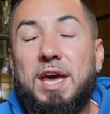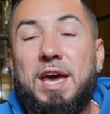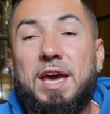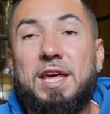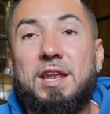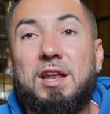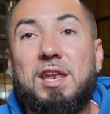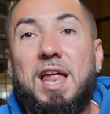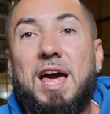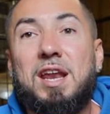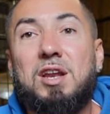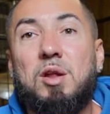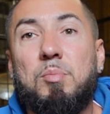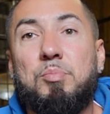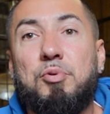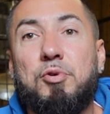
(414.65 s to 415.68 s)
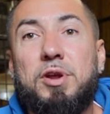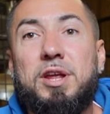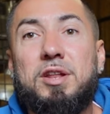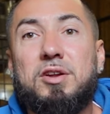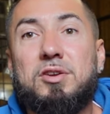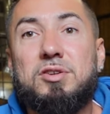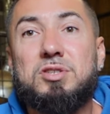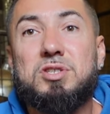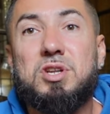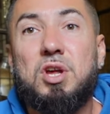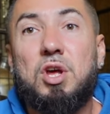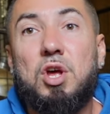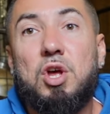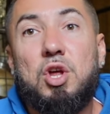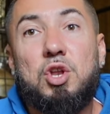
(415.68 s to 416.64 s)
And a lot of the breeders
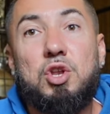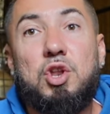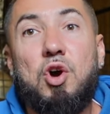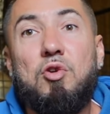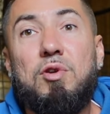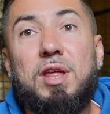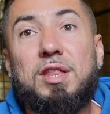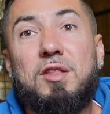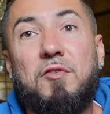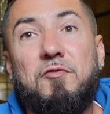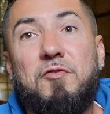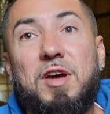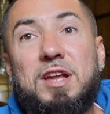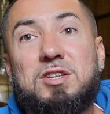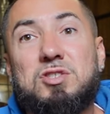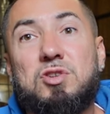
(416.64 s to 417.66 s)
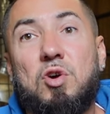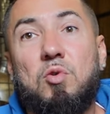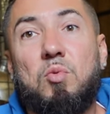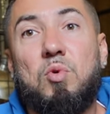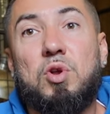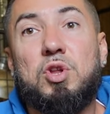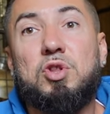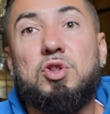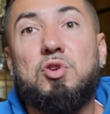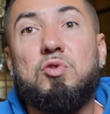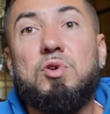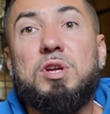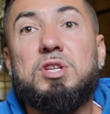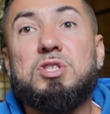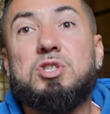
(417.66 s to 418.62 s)
know that the vets don't want to
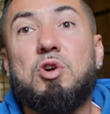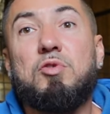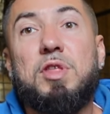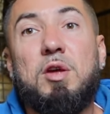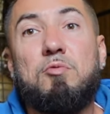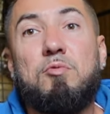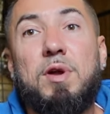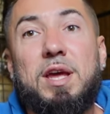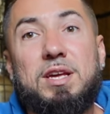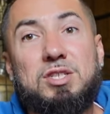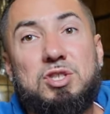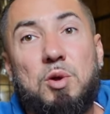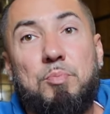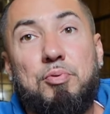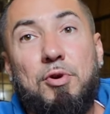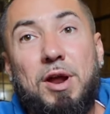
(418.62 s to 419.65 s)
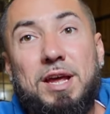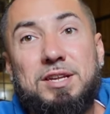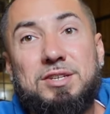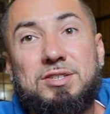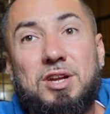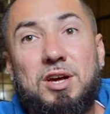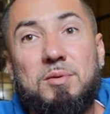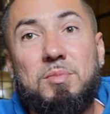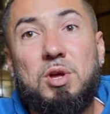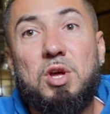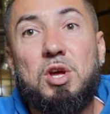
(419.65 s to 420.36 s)
do it, so they raise the price up